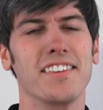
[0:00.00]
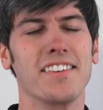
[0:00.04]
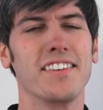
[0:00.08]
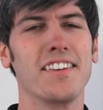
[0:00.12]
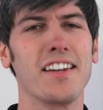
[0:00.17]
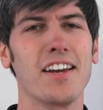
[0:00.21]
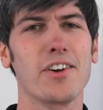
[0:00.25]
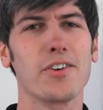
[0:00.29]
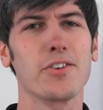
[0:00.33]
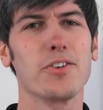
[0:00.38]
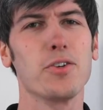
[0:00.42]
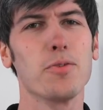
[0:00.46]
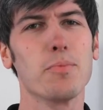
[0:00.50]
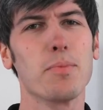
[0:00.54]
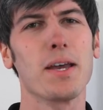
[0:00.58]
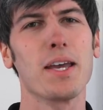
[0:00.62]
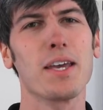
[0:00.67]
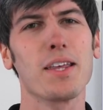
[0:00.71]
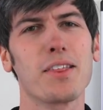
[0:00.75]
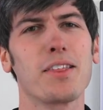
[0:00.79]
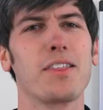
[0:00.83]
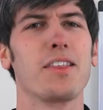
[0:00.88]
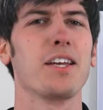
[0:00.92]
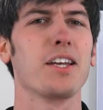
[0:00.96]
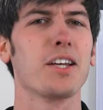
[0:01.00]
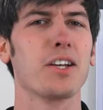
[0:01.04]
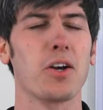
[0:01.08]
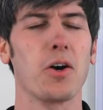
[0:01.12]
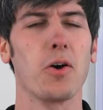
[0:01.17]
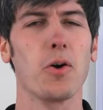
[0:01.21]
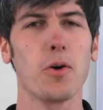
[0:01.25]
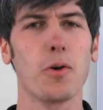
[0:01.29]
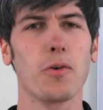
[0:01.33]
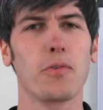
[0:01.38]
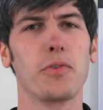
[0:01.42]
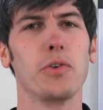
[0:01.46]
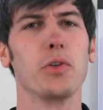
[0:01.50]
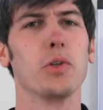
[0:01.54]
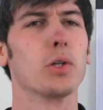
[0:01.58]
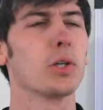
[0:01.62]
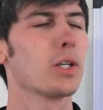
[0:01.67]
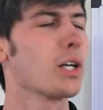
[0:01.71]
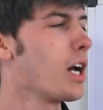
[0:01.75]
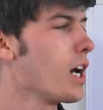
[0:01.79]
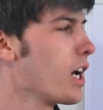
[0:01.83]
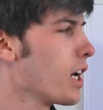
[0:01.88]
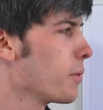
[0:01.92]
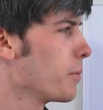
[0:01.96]
Now you may think, oh, fuel
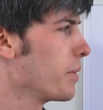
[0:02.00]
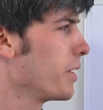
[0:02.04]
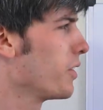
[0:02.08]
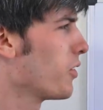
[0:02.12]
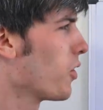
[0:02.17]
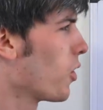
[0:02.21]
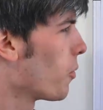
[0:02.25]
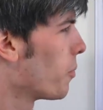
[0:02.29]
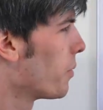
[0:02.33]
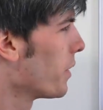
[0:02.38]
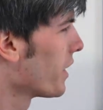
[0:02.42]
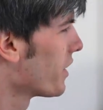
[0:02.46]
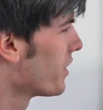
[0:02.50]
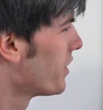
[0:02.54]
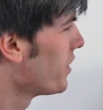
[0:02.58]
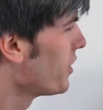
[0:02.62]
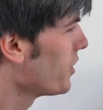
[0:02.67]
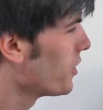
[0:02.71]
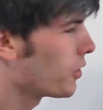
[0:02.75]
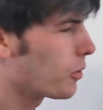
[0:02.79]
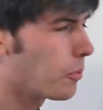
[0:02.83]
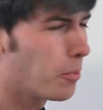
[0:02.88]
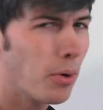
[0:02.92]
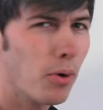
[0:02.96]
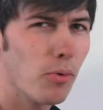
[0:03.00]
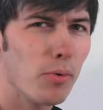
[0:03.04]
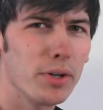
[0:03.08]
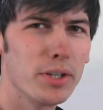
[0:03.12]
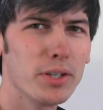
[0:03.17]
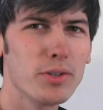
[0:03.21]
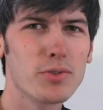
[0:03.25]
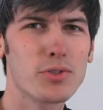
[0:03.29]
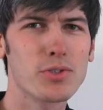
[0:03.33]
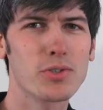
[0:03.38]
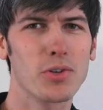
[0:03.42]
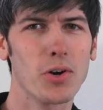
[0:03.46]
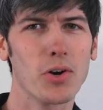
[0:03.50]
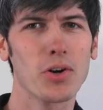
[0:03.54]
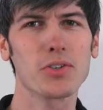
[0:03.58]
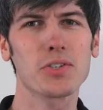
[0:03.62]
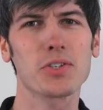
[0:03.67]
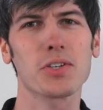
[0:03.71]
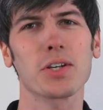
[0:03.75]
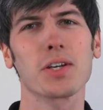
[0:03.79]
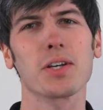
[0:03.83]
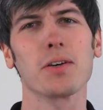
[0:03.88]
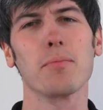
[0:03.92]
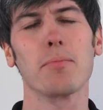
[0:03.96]
economy, no big deal, but when you start
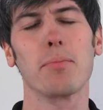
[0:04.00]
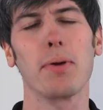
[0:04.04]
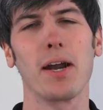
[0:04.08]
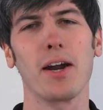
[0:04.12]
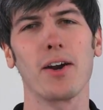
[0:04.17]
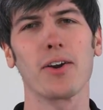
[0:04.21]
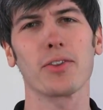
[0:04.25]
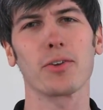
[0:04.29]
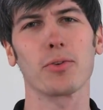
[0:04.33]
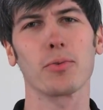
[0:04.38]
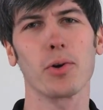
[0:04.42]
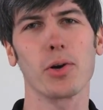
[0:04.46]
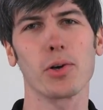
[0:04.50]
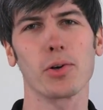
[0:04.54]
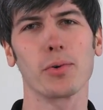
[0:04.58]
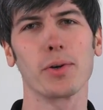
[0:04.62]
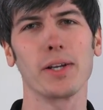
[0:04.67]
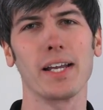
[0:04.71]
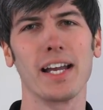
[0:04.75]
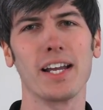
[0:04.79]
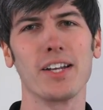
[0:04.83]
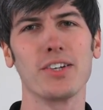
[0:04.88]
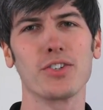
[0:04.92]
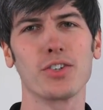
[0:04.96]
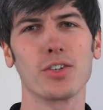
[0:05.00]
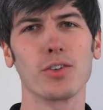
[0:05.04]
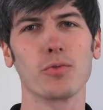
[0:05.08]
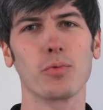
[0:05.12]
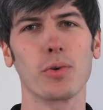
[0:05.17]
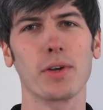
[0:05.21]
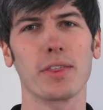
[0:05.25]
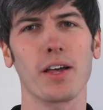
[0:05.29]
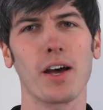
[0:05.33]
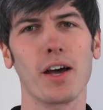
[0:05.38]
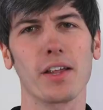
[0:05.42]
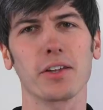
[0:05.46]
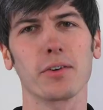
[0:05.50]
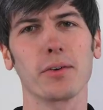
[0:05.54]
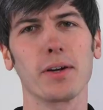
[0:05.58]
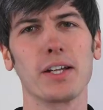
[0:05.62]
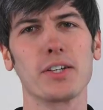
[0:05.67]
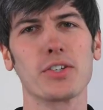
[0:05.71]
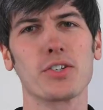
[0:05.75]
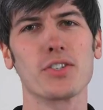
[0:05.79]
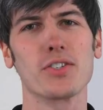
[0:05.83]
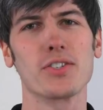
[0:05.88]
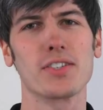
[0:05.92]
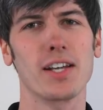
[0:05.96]
to compare the rotary engine with other
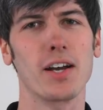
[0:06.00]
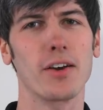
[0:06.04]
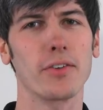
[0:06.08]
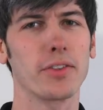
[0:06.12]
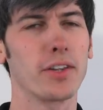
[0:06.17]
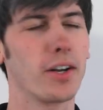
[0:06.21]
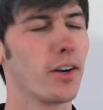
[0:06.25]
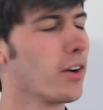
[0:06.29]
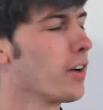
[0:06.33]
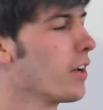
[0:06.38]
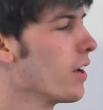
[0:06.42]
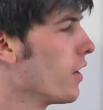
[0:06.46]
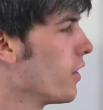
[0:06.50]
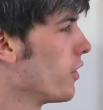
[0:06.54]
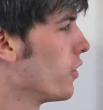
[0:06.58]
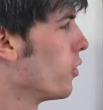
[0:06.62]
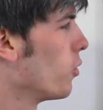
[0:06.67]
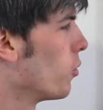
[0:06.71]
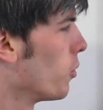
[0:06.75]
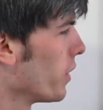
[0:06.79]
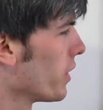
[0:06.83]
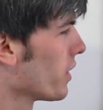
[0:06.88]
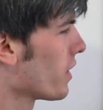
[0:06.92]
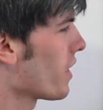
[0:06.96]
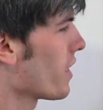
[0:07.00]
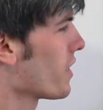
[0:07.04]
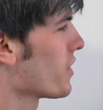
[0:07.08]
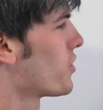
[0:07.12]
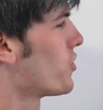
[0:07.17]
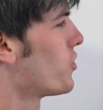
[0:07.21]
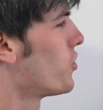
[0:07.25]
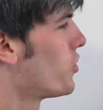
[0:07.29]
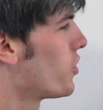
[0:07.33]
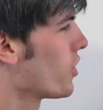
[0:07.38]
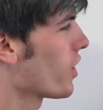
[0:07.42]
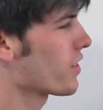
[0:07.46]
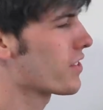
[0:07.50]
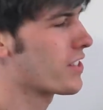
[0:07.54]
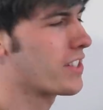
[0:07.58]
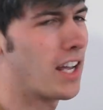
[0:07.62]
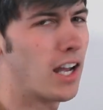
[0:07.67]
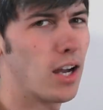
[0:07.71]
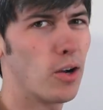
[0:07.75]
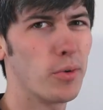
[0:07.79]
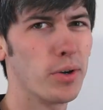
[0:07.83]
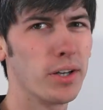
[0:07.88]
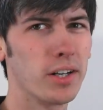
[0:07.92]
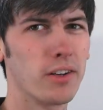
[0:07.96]
engines out there, you realize just
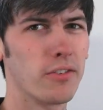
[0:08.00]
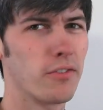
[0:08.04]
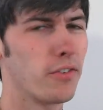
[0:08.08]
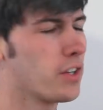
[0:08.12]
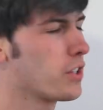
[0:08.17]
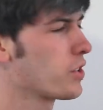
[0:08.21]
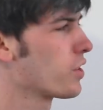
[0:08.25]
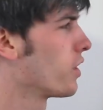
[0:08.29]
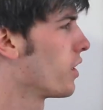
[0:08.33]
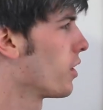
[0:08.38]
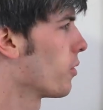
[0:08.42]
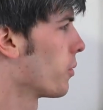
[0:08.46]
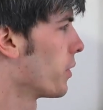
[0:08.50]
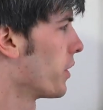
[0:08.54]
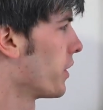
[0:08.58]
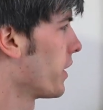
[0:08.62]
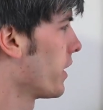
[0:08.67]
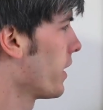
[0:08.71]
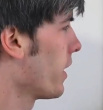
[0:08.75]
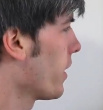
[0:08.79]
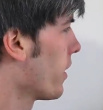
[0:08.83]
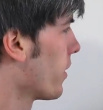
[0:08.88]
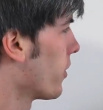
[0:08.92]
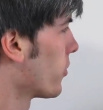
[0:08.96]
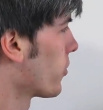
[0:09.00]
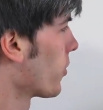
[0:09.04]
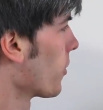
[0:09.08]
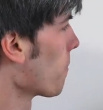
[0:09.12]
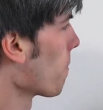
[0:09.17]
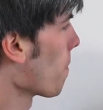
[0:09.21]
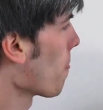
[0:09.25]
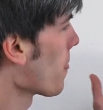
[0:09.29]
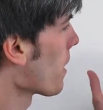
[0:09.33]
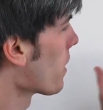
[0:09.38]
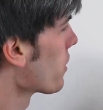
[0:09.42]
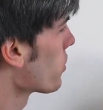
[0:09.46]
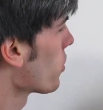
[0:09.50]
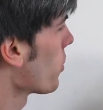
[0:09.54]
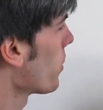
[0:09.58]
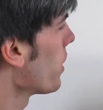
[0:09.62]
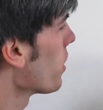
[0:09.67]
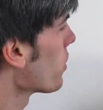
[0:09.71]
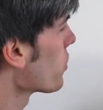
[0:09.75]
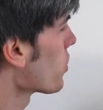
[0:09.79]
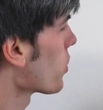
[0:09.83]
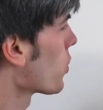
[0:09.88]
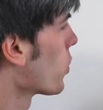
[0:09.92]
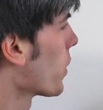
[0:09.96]
how inefficient it really is. So
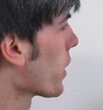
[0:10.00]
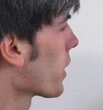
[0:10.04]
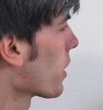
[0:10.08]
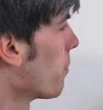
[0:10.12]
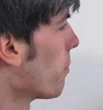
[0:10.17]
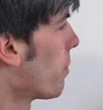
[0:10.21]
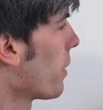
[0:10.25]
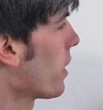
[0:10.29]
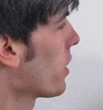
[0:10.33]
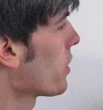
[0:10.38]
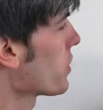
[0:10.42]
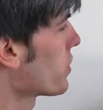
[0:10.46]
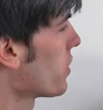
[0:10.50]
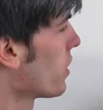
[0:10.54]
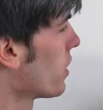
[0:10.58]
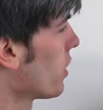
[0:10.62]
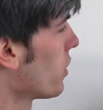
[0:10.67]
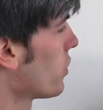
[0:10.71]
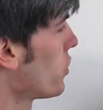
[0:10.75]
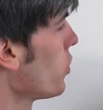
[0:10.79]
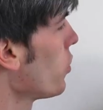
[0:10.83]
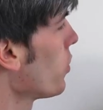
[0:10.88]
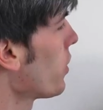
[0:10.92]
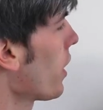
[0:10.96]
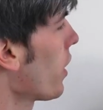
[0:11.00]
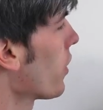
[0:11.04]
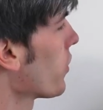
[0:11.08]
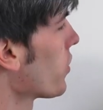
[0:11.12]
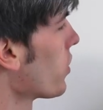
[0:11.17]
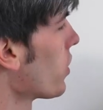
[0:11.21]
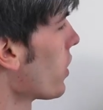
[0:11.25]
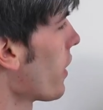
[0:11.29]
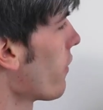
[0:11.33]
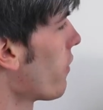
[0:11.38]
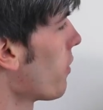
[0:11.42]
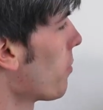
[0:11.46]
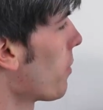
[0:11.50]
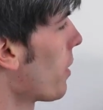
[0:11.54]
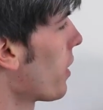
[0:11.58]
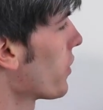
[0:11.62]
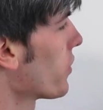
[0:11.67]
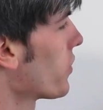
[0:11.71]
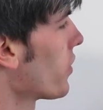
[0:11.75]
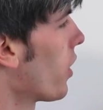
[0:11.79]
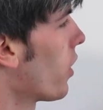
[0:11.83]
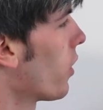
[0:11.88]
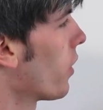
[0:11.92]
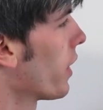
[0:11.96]
here's a quick comparison. The 2011
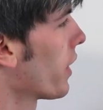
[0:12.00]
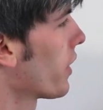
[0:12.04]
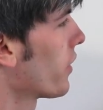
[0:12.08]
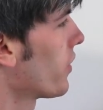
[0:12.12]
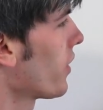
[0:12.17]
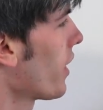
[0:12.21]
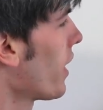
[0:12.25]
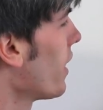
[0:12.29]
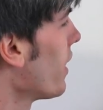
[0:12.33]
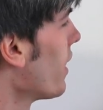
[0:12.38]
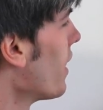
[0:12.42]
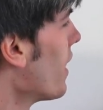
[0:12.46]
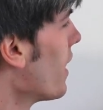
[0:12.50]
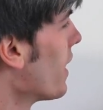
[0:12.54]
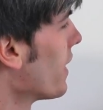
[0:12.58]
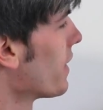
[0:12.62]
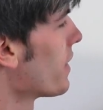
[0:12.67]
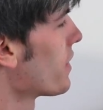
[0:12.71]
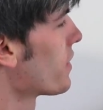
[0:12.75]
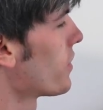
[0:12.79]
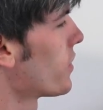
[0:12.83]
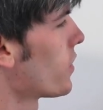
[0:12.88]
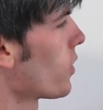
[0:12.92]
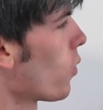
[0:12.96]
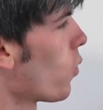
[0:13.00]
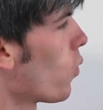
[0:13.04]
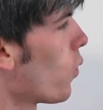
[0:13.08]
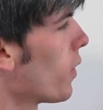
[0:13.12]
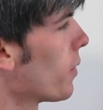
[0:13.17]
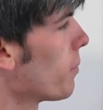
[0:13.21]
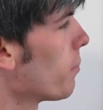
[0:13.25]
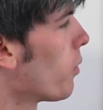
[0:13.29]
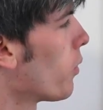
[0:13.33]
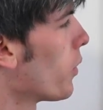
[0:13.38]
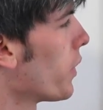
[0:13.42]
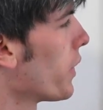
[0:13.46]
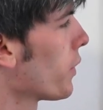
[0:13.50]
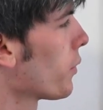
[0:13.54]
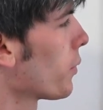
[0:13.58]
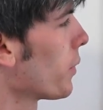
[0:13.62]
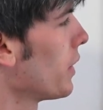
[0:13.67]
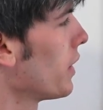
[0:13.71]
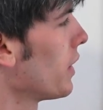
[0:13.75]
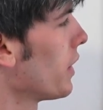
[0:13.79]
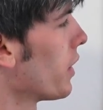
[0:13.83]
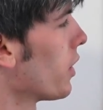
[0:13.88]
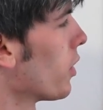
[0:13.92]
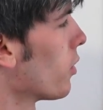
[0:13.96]
Mazda RX-8, this is a
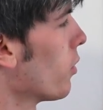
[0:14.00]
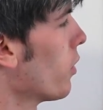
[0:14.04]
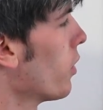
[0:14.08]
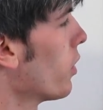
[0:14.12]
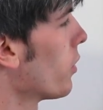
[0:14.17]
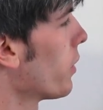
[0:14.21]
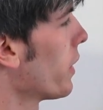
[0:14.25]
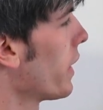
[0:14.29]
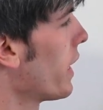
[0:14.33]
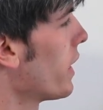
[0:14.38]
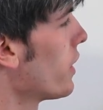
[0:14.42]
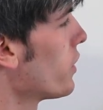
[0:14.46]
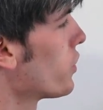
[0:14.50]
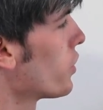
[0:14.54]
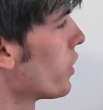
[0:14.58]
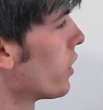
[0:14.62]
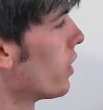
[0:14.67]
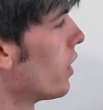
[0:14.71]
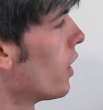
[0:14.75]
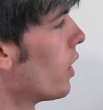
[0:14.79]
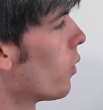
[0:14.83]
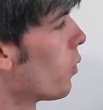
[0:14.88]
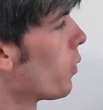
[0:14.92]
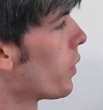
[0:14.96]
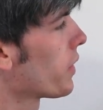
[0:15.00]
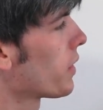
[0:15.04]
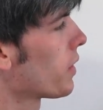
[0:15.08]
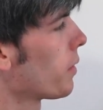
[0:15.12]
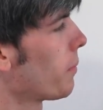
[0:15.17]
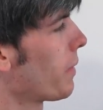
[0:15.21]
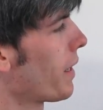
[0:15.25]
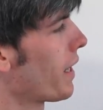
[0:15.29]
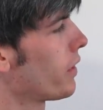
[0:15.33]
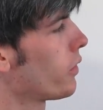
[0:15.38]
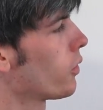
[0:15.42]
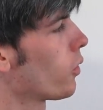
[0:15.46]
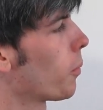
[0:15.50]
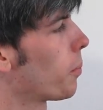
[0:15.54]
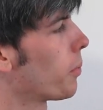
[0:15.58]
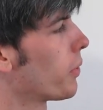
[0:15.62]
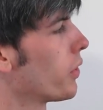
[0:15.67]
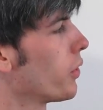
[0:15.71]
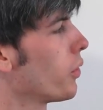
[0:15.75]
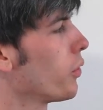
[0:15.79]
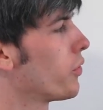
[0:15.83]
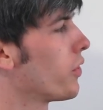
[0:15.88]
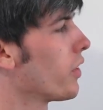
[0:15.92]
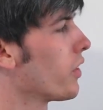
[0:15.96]
1.3 liter rotary engine with the manual
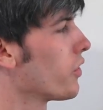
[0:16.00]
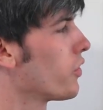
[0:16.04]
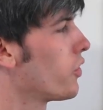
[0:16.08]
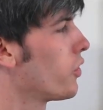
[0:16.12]
producing